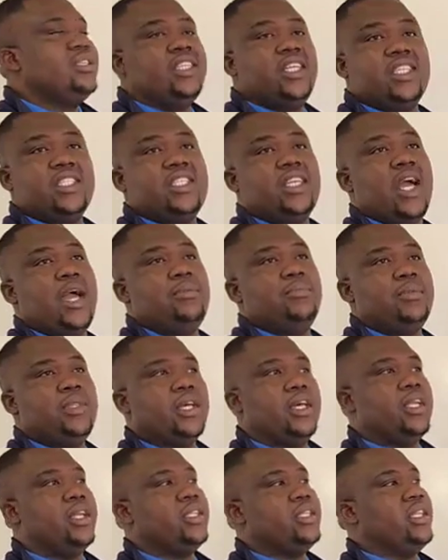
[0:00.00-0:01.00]
this time
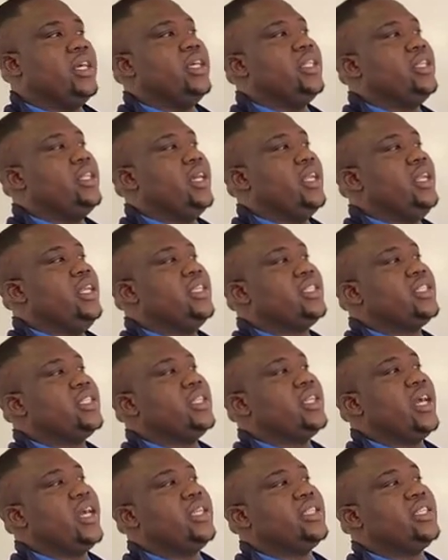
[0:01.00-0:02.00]
the
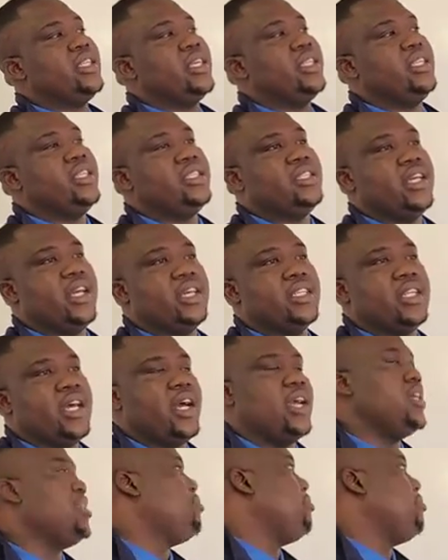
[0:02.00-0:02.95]
listener is the detector, it